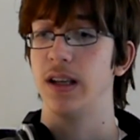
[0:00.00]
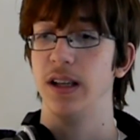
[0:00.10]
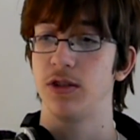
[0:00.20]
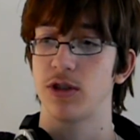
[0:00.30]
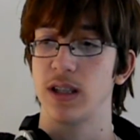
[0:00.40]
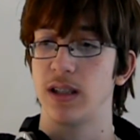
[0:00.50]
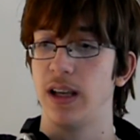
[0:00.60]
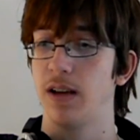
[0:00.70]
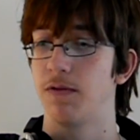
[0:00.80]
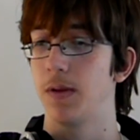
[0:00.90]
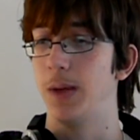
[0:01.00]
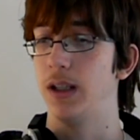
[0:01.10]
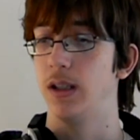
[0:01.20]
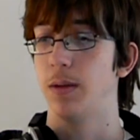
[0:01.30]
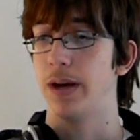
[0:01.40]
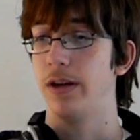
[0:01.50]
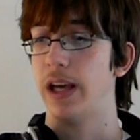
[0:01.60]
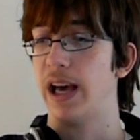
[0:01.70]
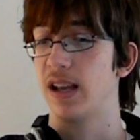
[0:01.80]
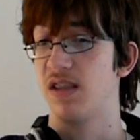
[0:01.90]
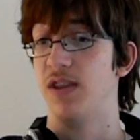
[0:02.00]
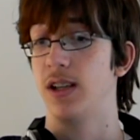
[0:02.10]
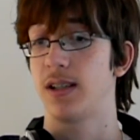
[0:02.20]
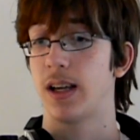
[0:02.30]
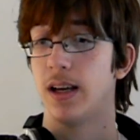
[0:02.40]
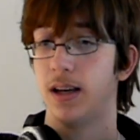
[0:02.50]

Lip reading: / interesting information about your activist.